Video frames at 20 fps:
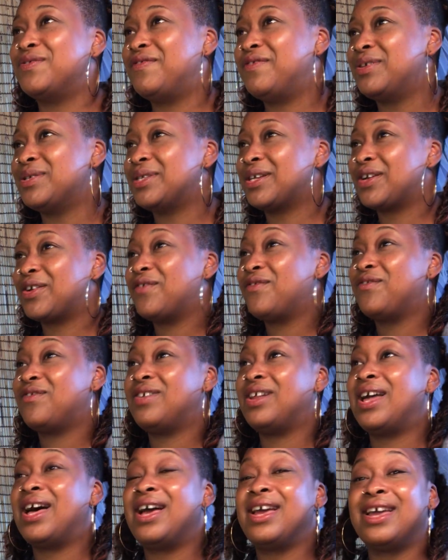It feels like you're
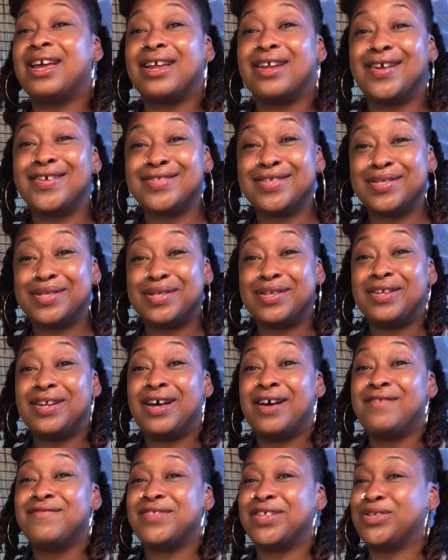flying. Like this
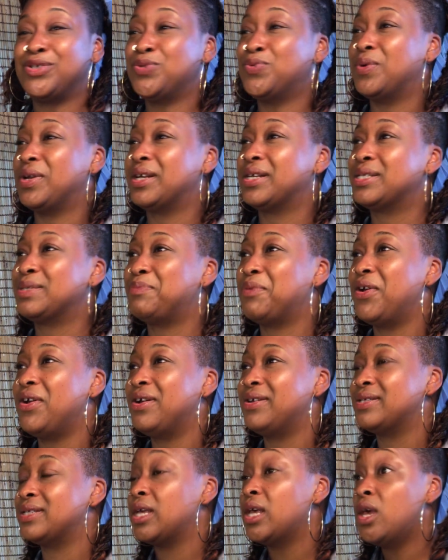love that you want to
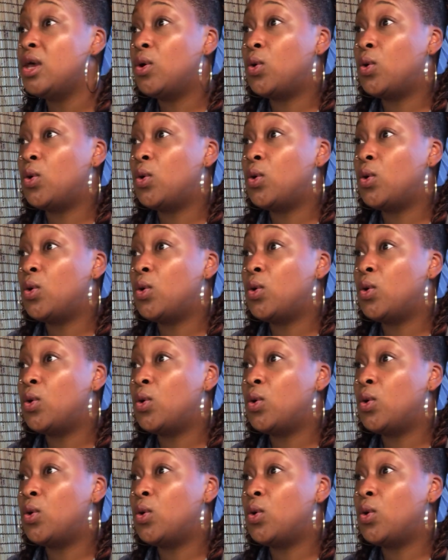experience